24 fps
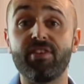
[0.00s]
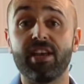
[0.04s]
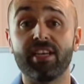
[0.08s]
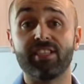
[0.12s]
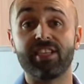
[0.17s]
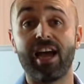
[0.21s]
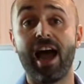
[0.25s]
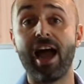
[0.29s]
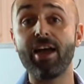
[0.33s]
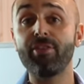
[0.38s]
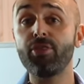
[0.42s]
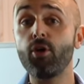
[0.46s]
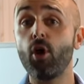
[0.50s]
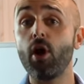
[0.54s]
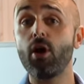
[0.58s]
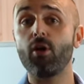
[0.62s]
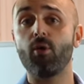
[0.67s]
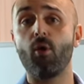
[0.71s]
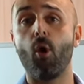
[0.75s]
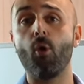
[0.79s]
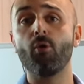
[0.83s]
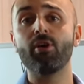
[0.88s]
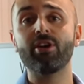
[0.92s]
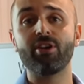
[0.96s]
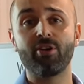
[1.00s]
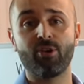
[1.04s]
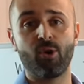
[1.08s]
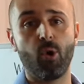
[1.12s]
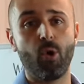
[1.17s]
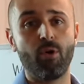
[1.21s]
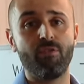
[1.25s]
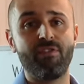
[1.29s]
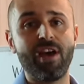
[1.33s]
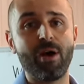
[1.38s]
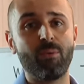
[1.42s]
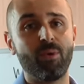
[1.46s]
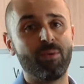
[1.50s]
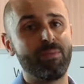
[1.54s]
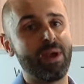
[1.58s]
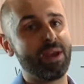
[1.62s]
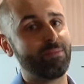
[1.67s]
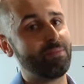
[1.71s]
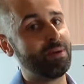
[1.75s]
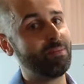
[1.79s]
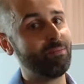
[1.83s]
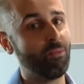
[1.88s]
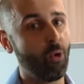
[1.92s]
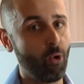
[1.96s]
this. I thought owning a Corvette would
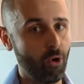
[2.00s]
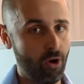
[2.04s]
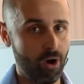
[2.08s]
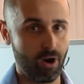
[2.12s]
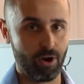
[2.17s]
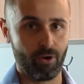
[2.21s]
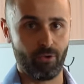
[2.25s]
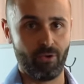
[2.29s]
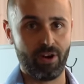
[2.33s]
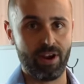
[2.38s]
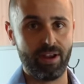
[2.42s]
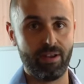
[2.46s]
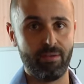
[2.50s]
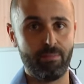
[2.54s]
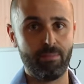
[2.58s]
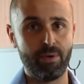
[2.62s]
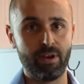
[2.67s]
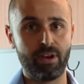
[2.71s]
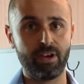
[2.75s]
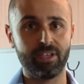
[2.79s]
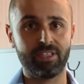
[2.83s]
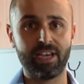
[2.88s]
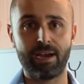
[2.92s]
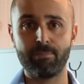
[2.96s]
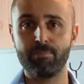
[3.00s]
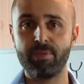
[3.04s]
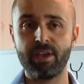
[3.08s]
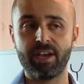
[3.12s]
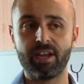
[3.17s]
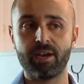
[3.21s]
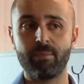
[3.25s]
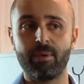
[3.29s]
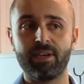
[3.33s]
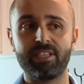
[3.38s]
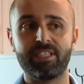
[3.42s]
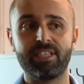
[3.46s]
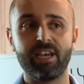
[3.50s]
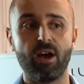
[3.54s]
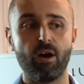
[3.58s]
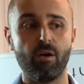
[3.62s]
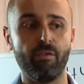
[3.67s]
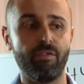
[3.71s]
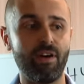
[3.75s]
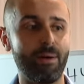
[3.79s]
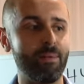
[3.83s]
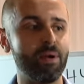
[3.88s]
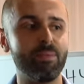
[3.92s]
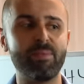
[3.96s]
make me more hungry because I'm thinking to
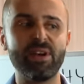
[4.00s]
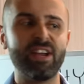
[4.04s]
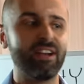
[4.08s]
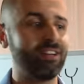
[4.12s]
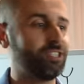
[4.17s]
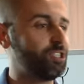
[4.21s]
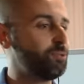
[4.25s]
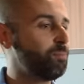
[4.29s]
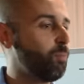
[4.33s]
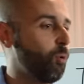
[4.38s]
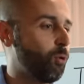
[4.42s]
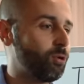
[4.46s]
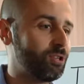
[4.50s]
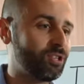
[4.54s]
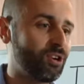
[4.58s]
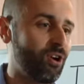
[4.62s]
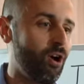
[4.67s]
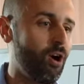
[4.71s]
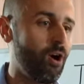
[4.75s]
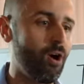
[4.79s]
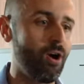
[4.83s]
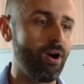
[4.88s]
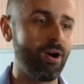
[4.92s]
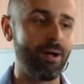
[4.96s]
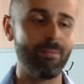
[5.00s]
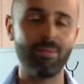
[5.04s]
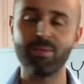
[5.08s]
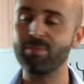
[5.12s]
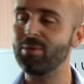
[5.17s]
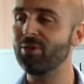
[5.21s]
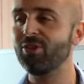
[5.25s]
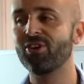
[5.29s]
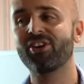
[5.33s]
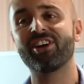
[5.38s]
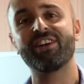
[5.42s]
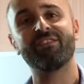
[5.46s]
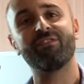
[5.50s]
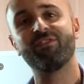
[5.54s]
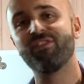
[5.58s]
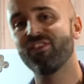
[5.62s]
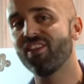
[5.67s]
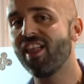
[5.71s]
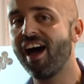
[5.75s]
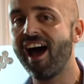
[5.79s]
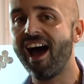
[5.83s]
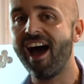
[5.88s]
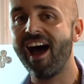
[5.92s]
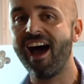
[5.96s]
myself, I'm going to be in a sports car. I'm going to be looking
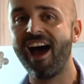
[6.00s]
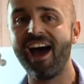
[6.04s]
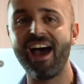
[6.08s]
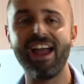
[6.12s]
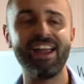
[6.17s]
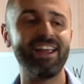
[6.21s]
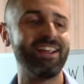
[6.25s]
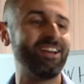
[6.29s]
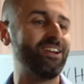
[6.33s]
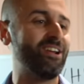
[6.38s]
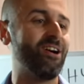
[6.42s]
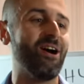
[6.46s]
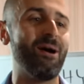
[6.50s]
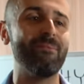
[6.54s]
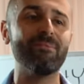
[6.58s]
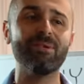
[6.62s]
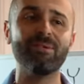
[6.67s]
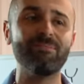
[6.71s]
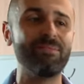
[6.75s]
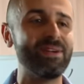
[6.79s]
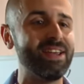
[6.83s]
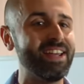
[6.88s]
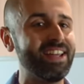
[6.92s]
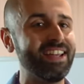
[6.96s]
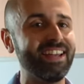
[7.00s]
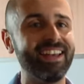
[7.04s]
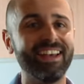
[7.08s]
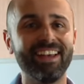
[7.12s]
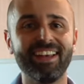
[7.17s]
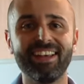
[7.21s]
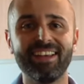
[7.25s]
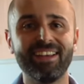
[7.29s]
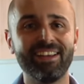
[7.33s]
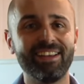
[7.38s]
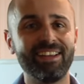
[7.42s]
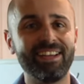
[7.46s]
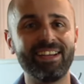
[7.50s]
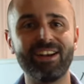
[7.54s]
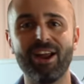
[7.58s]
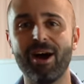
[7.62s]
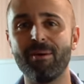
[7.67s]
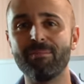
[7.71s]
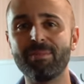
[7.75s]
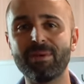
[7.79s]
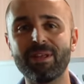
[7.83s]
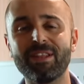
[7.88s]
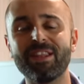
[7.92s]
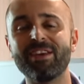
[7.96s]
fly. You know, I'm going to
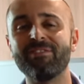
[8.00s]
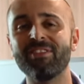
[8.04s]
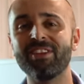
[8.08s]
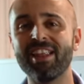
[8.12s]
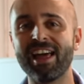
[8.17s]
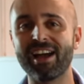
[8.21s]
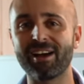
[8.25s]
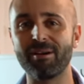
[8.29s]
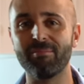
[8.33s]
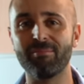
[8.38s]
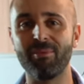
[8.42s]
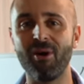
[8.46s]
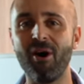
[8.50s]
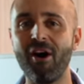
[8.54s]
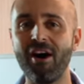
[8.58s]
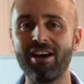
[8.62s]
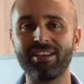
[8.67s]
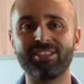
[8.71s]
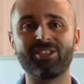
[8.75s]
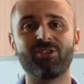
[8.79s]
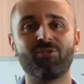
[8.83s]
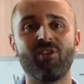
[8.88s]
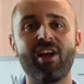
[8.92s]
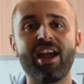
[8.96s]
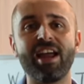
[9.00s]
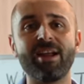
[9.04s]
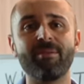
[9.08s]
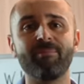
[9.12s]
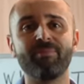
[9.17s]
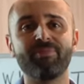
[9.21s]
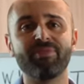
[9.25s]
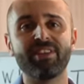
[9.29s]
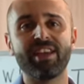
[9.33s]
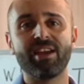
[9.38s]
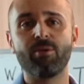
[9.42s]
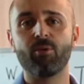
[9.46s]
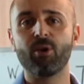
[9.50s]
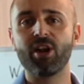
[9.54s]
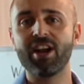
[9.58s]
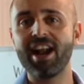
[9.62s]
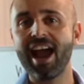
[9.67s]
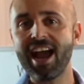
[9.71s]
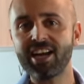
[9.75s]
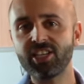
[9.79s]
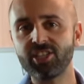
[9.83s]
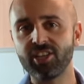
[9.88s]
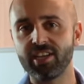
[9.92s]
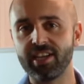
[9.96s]
be living like a boss, right? And what it
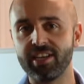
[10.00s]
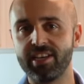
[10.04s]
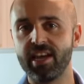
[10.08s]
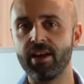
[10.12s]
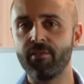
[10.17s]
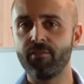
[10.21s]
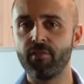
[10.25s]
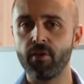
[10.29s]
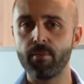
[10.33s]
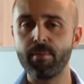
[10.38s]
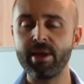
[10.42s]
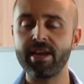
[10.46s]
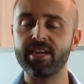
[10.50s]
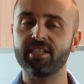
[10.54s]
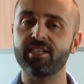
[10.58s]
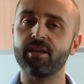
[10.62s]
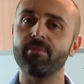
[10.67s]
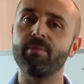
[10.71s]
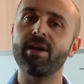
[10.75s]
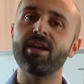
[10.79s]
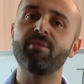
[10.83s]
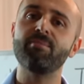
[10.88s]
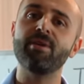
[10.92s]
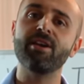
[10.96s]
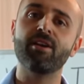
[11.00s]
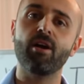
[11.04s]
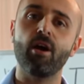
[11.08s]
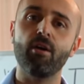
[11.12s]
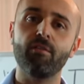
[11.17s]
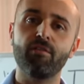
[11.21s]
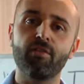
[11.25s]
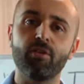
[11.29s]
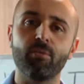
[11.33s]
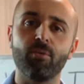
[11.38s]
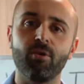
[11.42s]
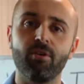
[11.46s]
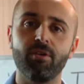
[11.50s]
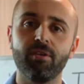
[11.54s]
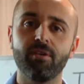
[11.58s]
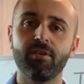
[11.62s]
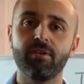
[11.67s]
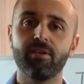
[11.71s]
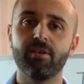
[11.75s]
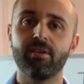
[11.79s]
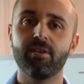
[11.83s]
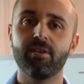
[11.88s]
actually did for me is it made me comfortable.